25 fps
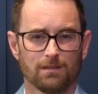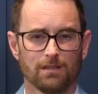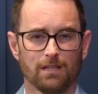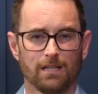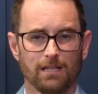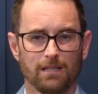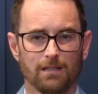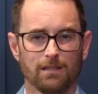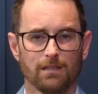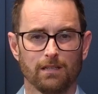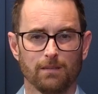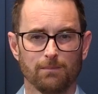
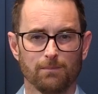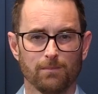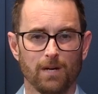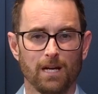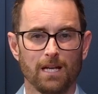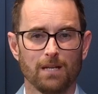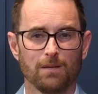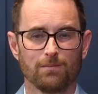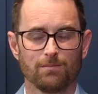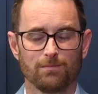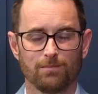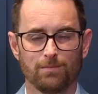like they
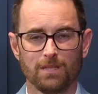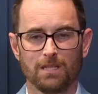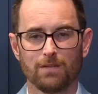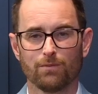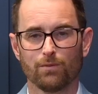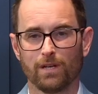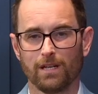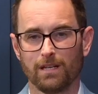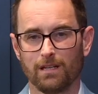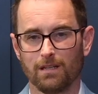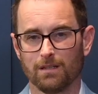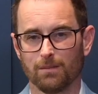might be
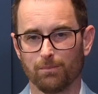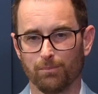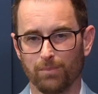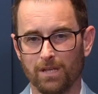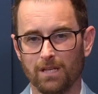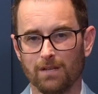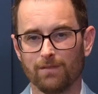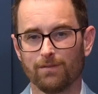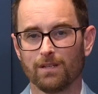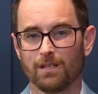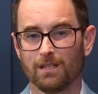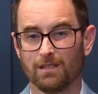ready to
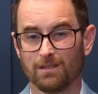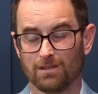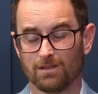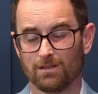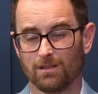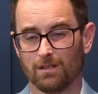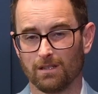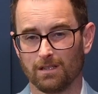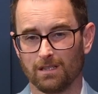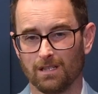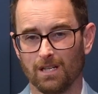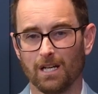pivot and
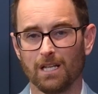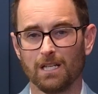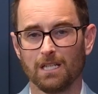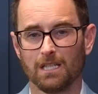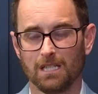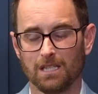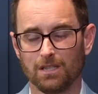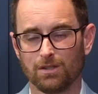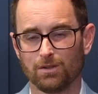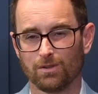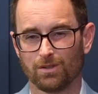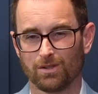start cutting
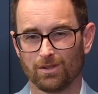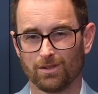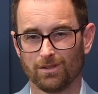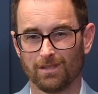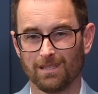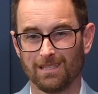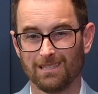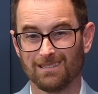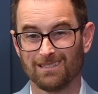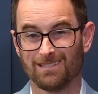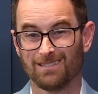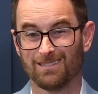interest
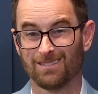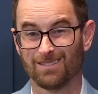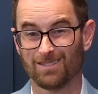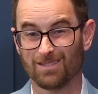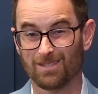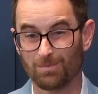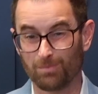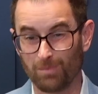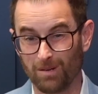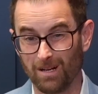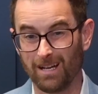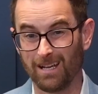rates
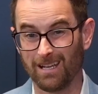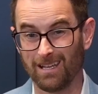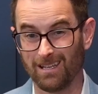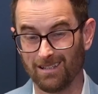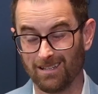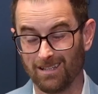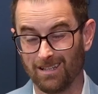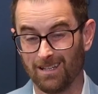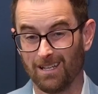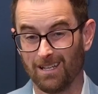despite